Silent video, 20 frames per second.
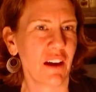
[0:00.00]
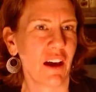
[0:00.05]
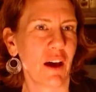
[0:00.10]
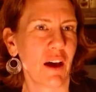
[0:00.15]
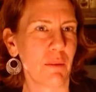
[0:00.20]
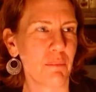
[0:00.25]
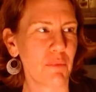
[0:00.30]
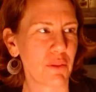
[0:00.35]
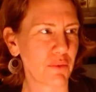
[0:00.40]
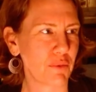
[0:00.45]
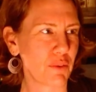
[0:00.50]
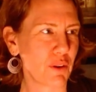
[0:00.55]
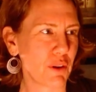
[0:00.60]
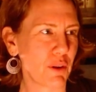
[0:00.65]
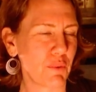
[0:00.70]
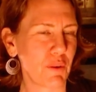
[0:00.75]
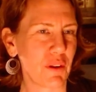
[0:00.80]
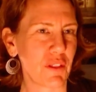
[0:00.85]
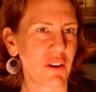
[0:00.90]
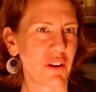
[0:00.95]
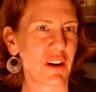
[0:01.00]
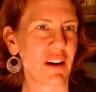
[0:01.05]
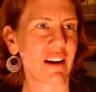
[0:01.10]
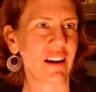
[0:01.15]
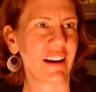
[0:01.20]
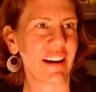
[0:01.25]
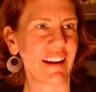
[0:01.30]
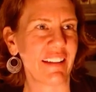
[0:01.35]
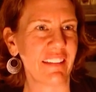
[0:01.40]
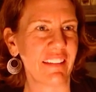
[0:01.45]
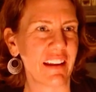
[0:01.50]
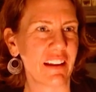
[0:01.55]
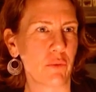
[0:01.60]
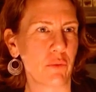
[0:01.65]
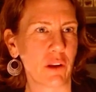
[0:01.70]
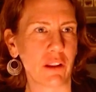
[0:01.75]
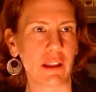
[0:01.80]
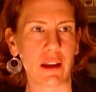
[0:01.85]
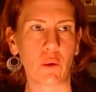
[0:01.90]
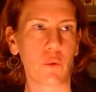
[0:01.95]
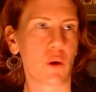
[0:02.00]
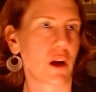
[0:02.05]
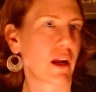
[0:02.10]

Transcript: um, through it with her, and then we're like, we're